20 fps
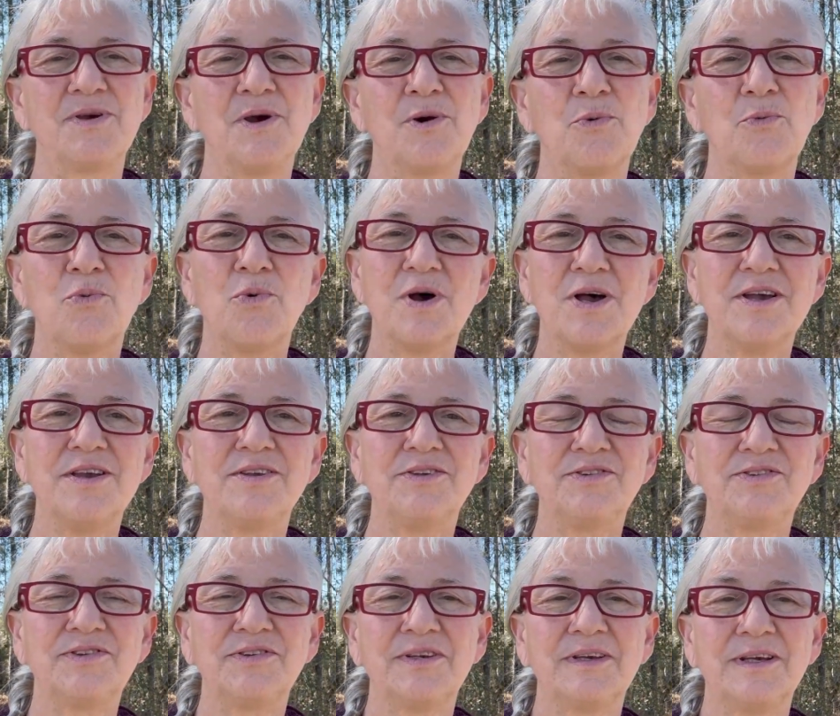
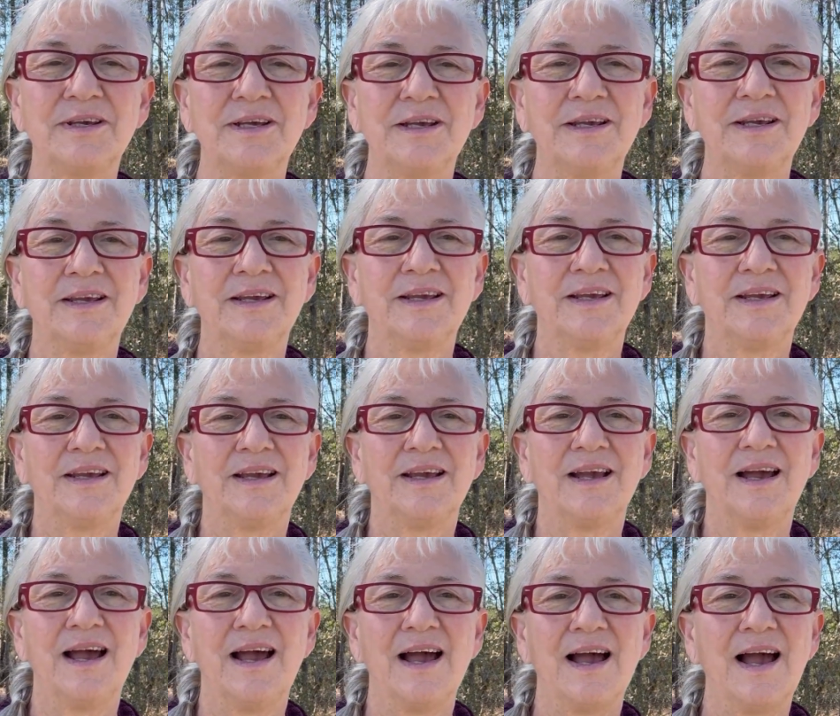was,
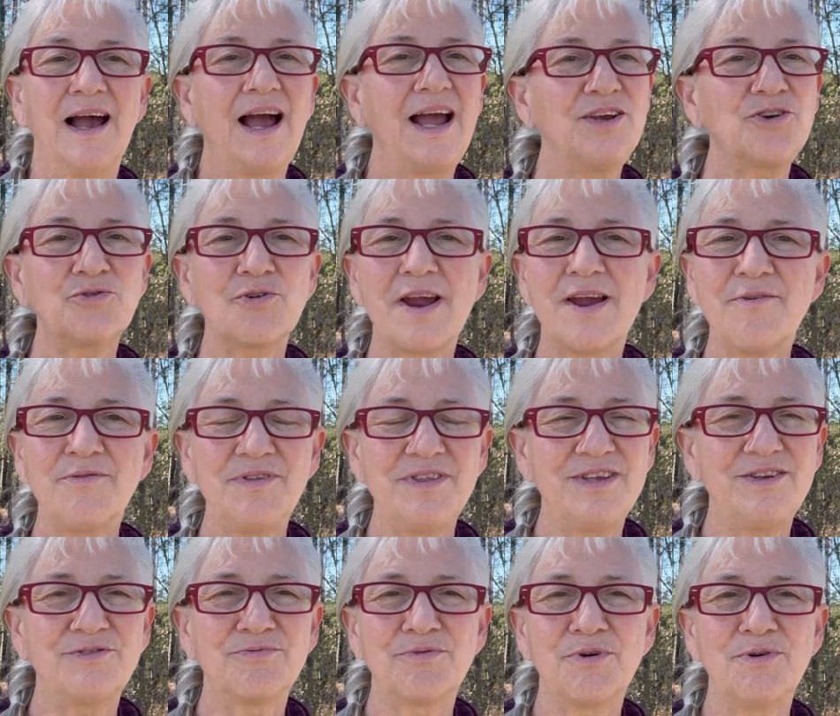I travel
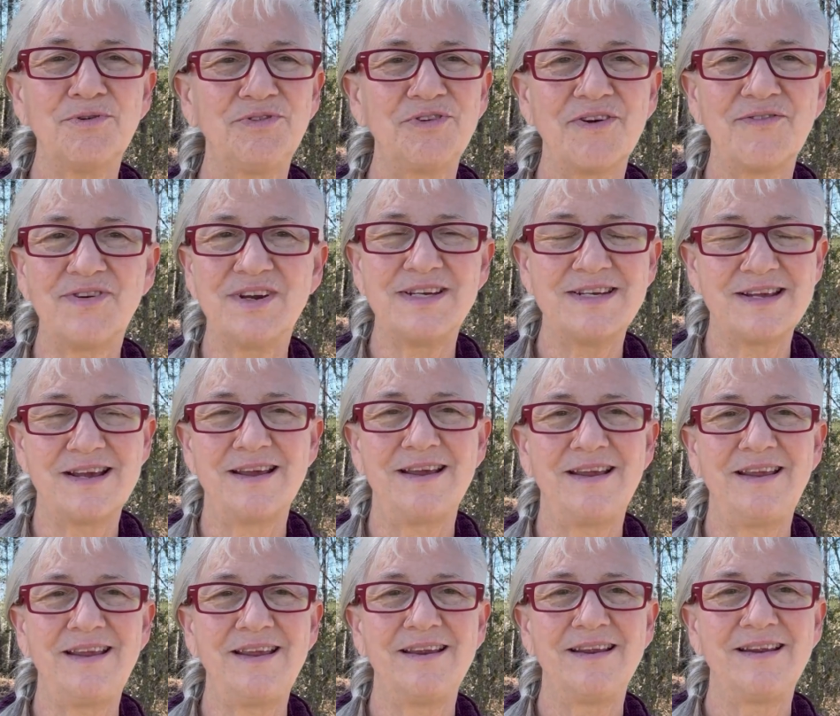these roads every
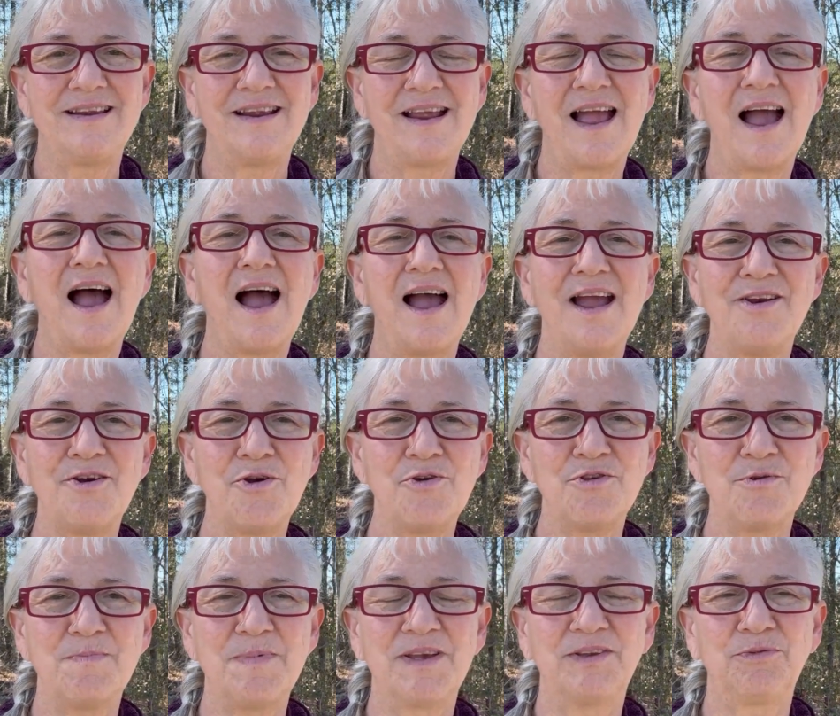day. I know
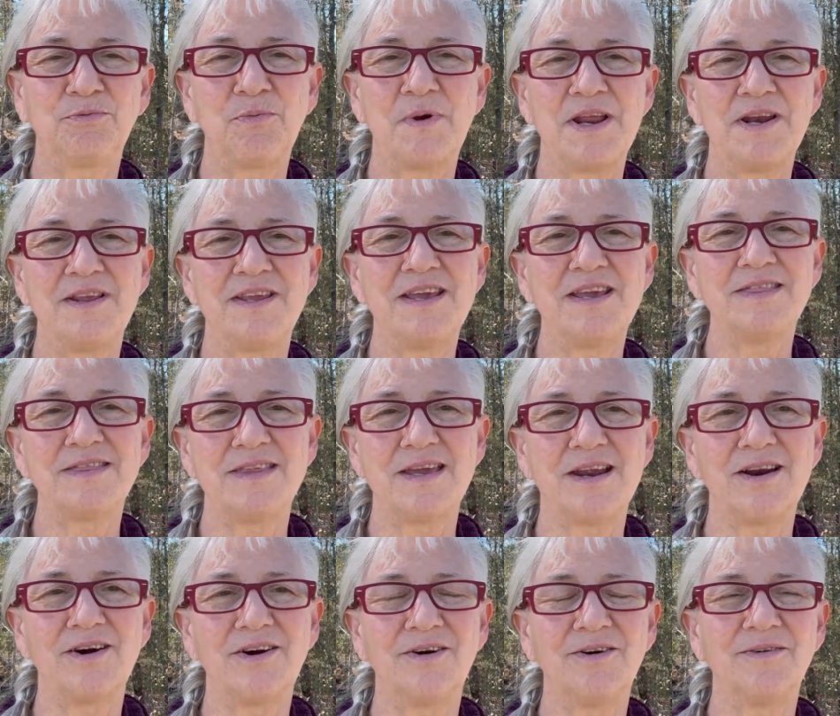the best way to get there.